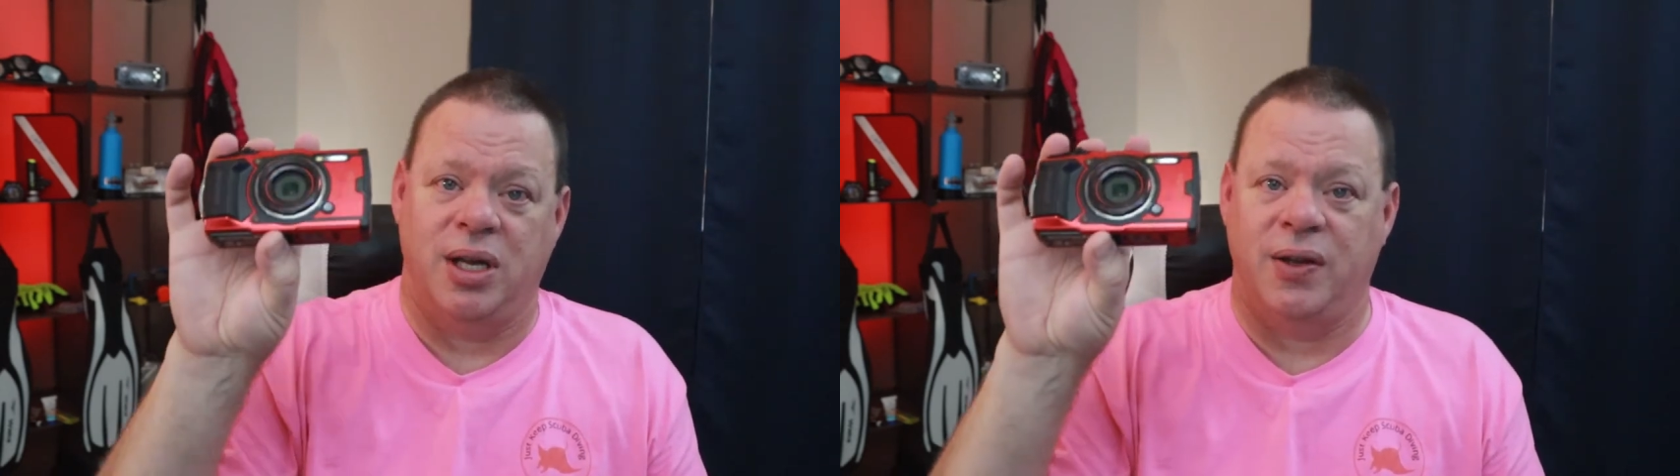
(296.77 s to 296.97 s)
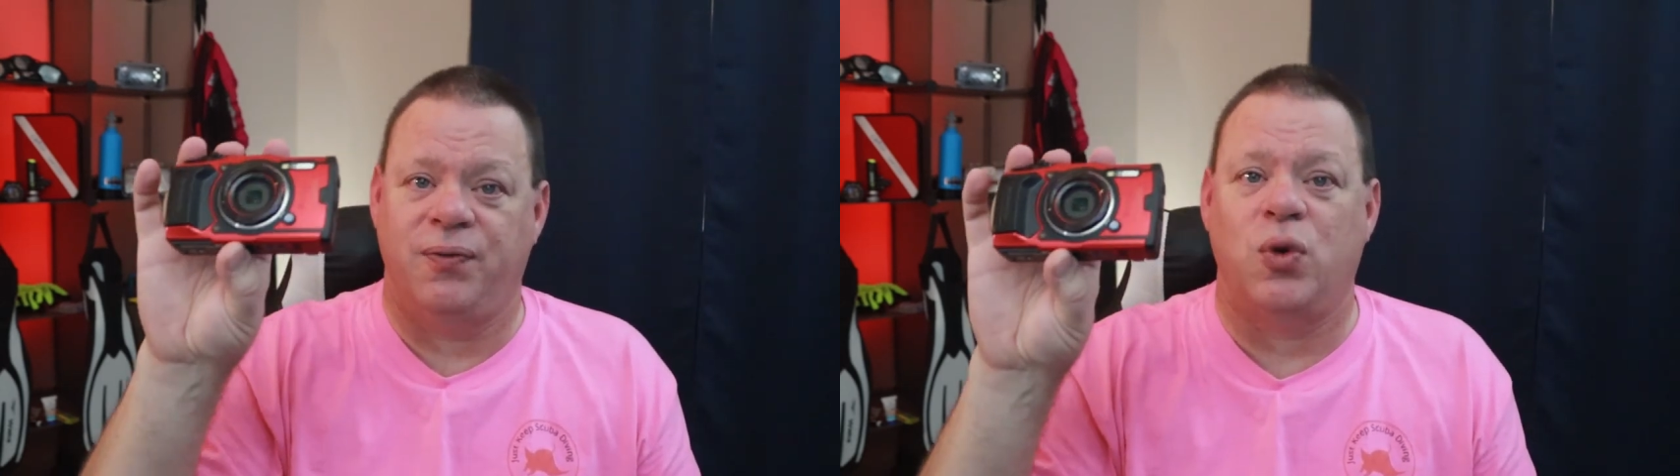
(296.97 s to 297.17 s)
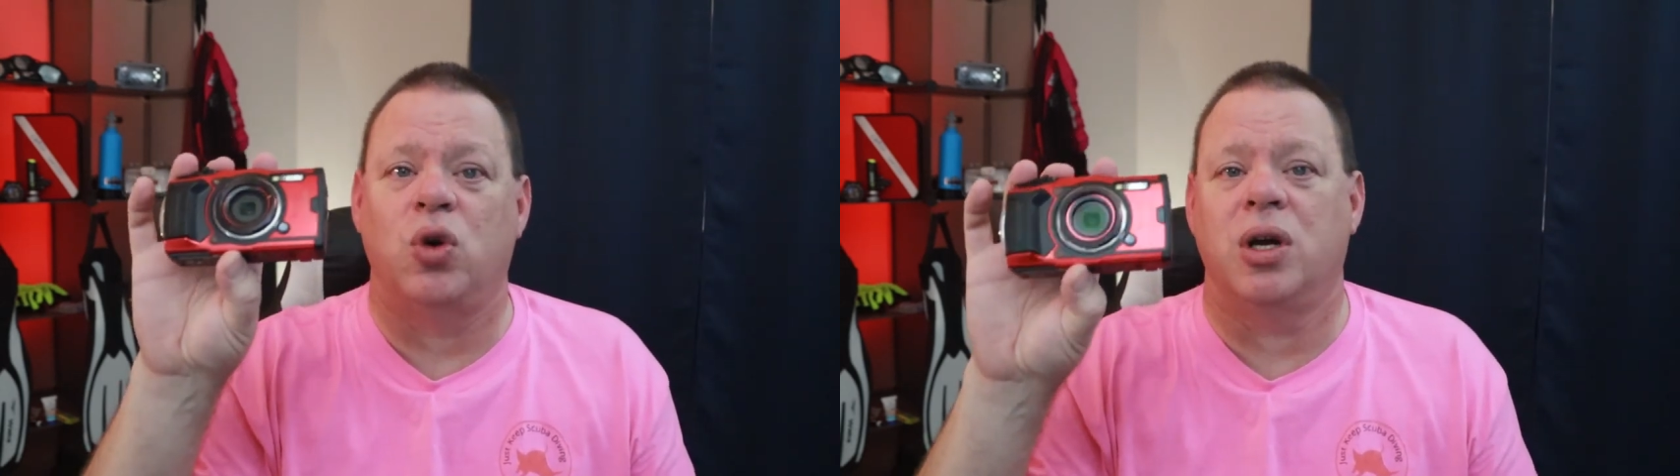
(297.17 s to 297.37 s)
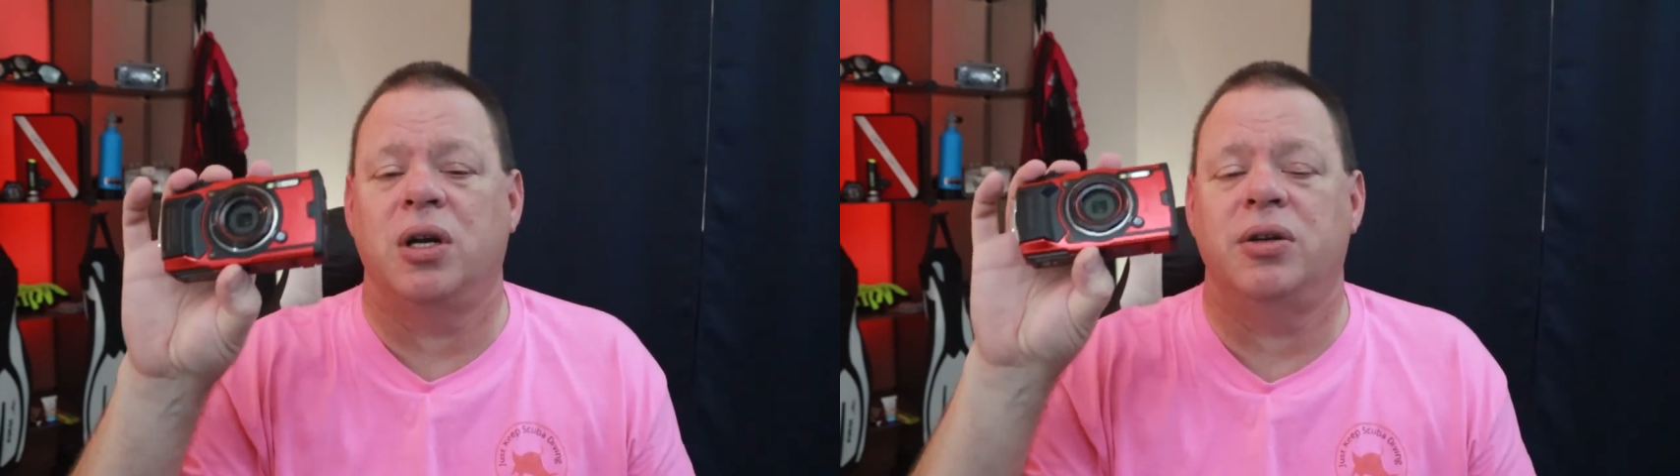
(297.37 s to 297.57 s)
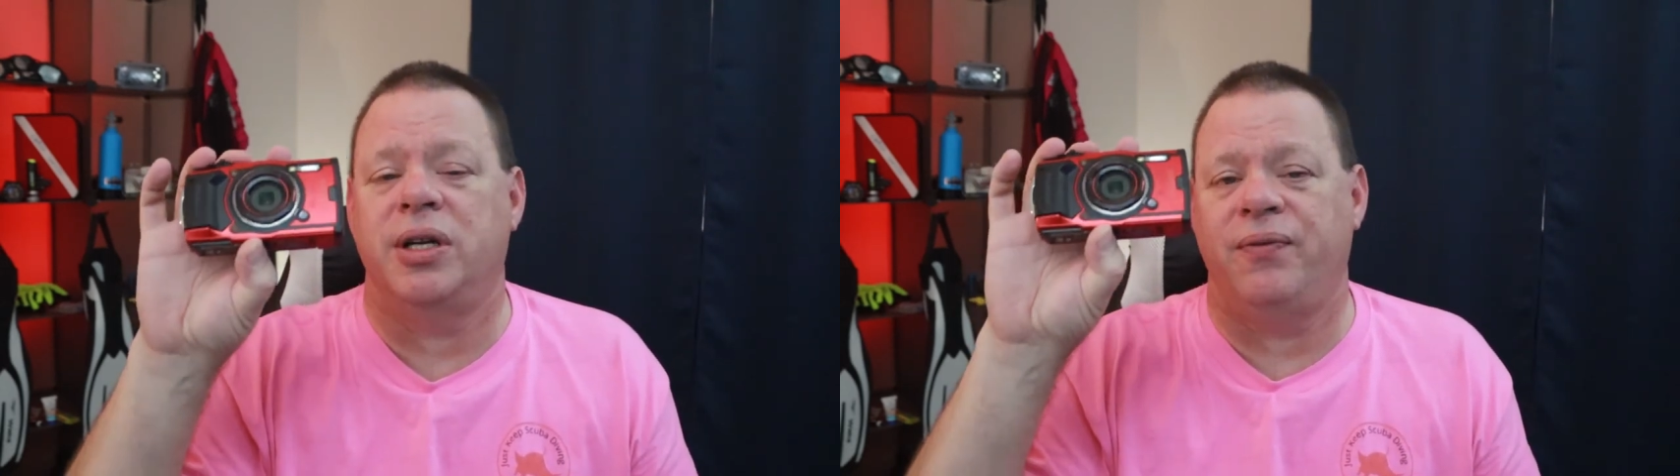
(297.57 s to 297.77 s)
is
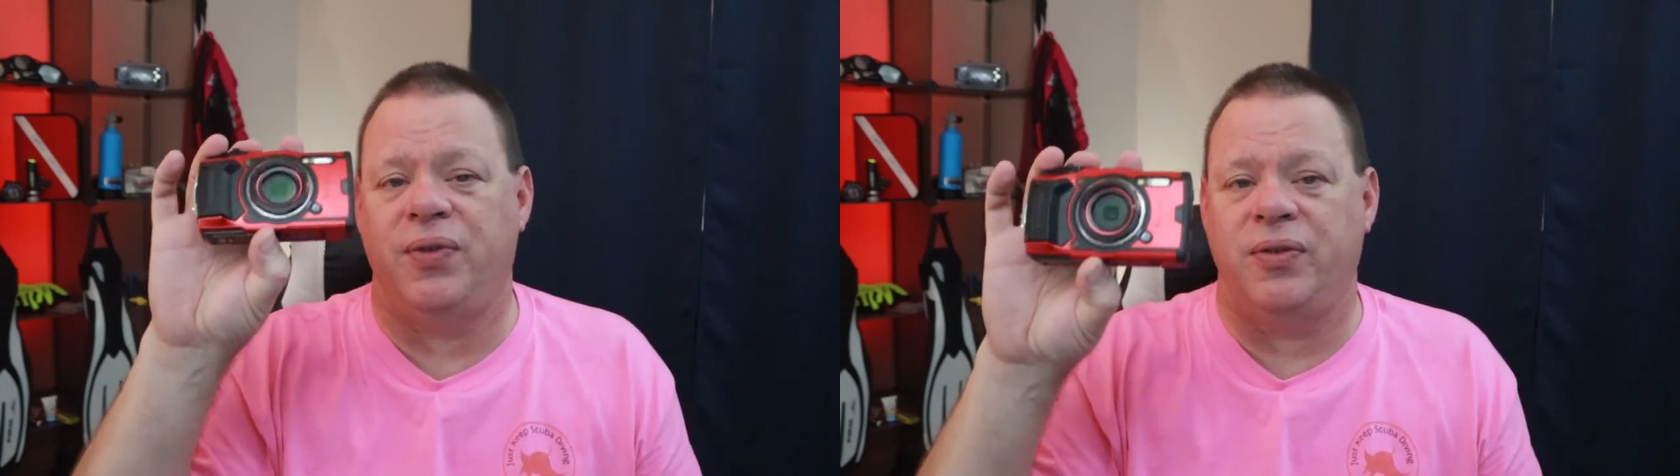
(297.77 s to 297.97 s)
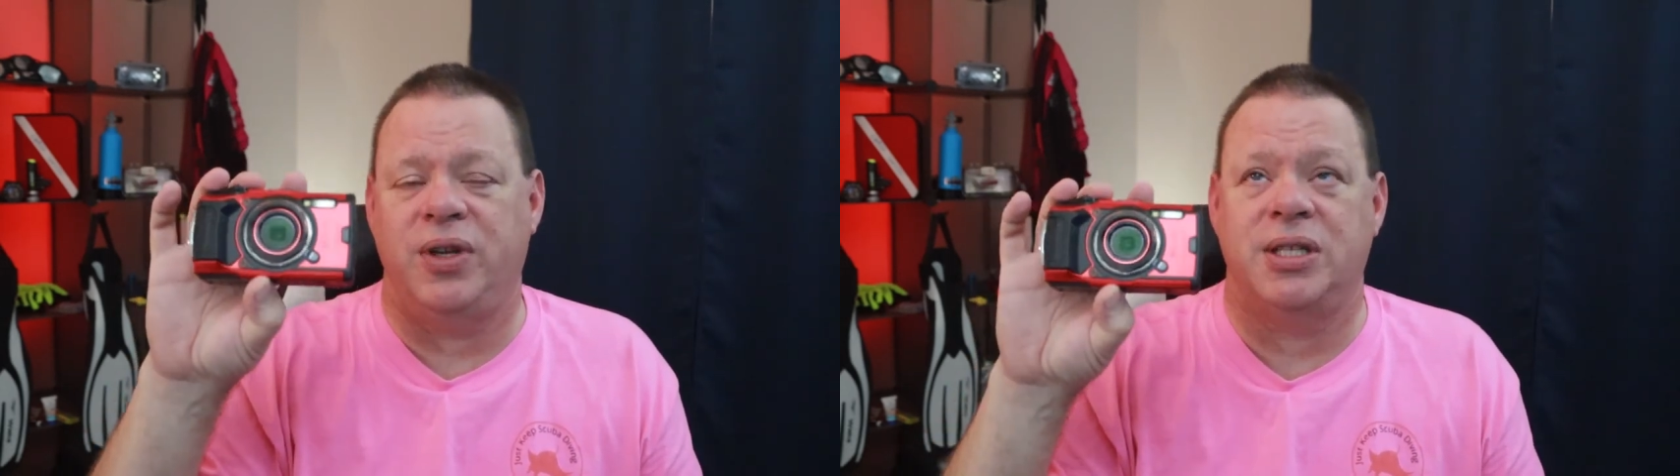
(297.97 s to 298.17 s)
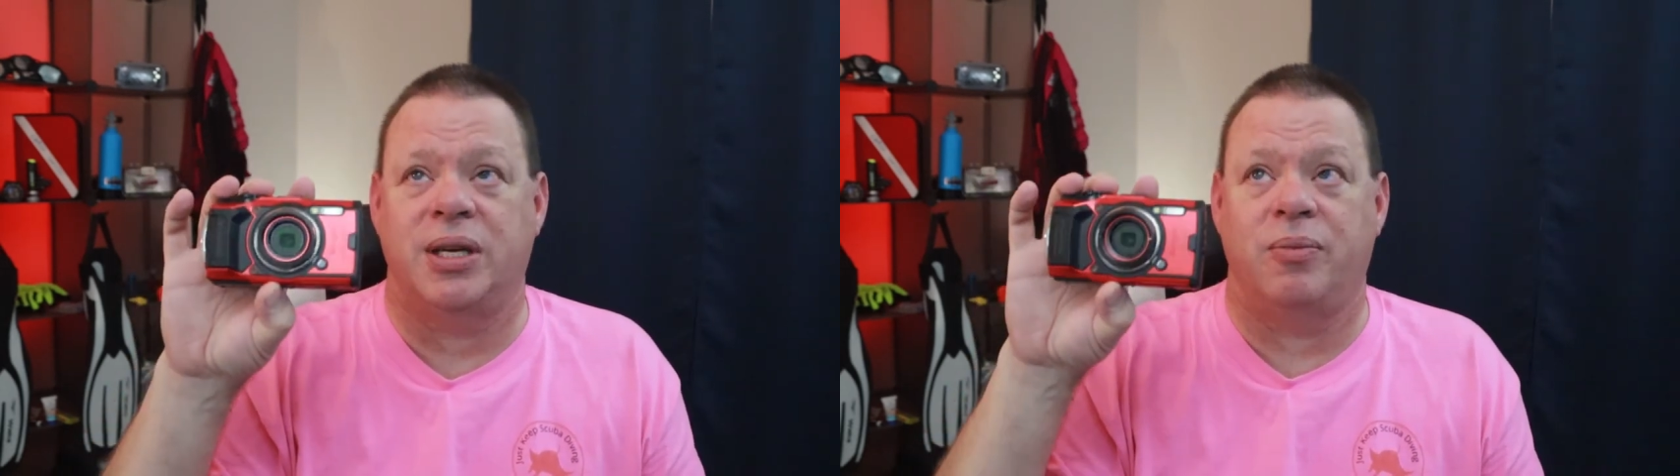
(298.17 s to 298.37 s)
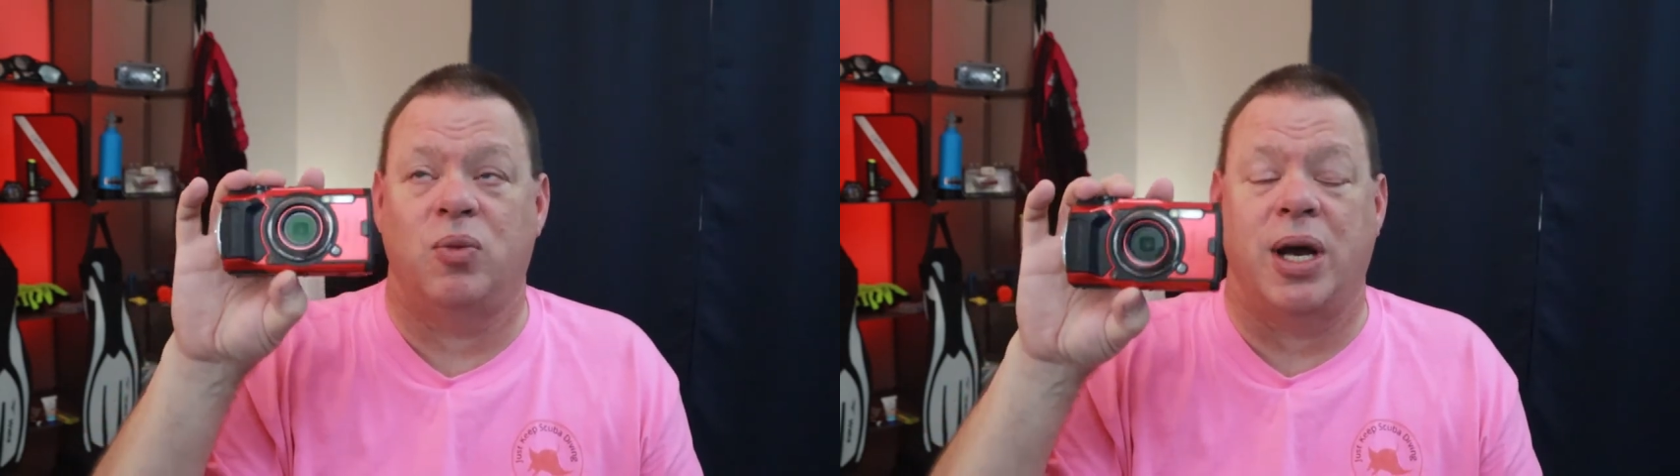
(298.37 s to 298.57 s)
$450 something.